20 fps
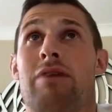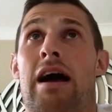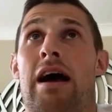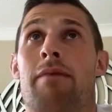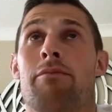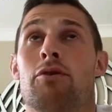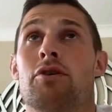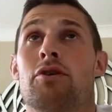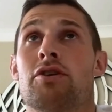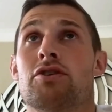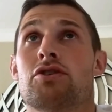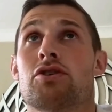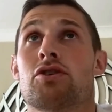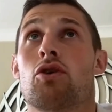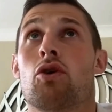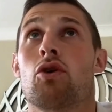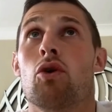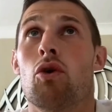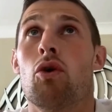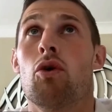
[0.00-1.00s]
I'm going to
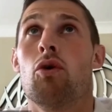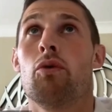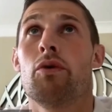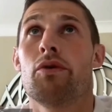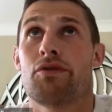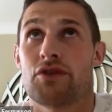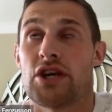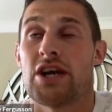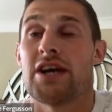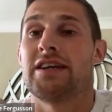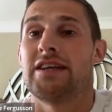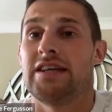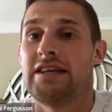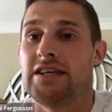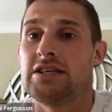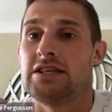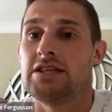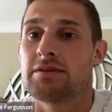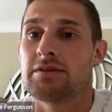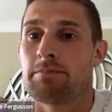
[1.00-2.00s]
go with
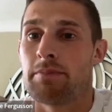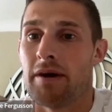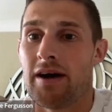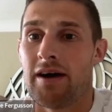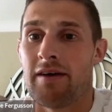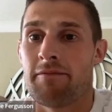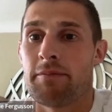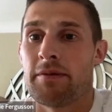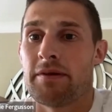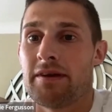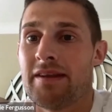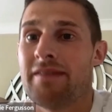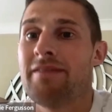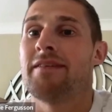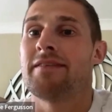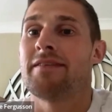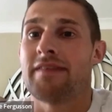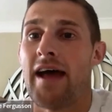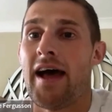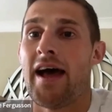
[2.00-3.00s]
Chinese, but I've been
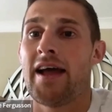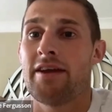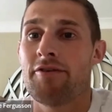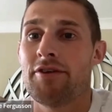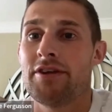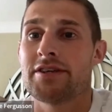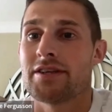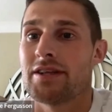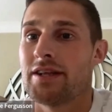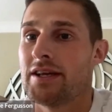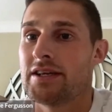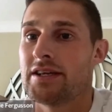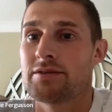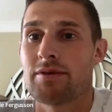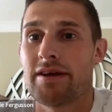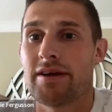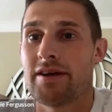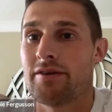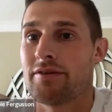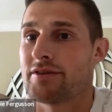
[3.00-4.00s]
into Thai recently as
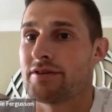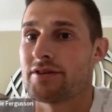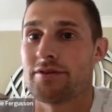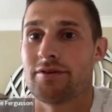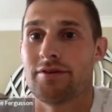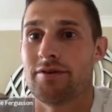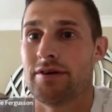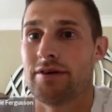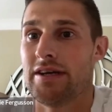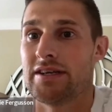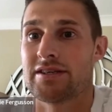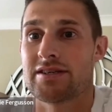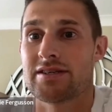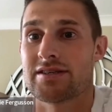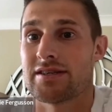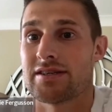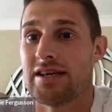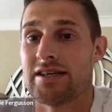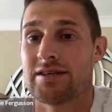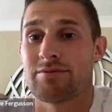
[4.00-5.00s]
well. So
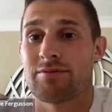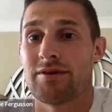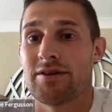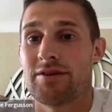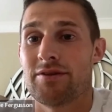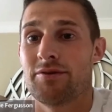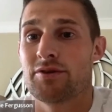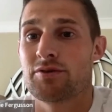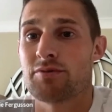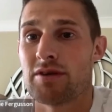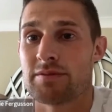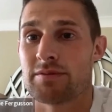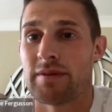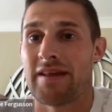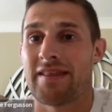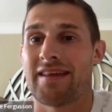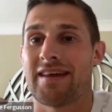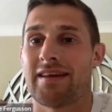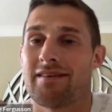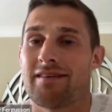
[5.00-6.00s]
it's one of those ones. But
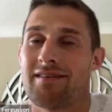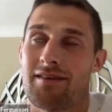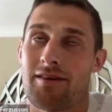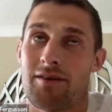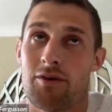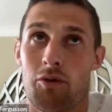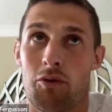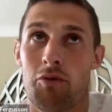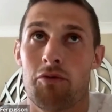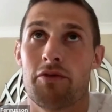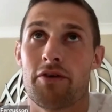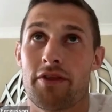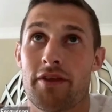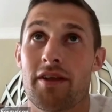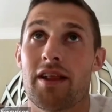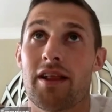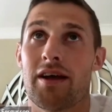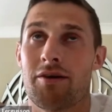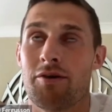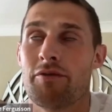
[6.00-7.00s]
I think over
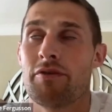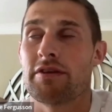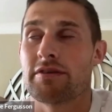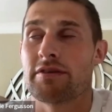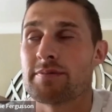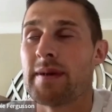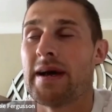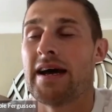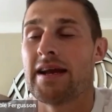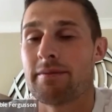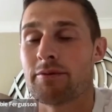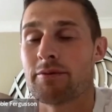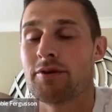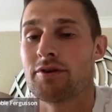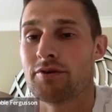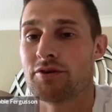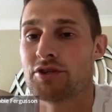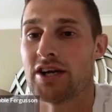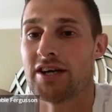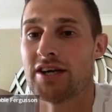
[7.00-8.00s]
the span, I'm going
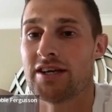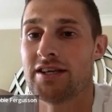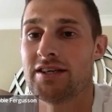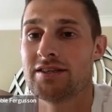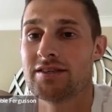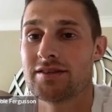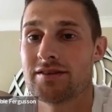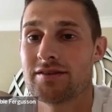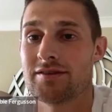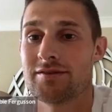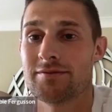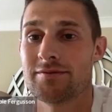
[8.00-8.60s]
to go Chinese.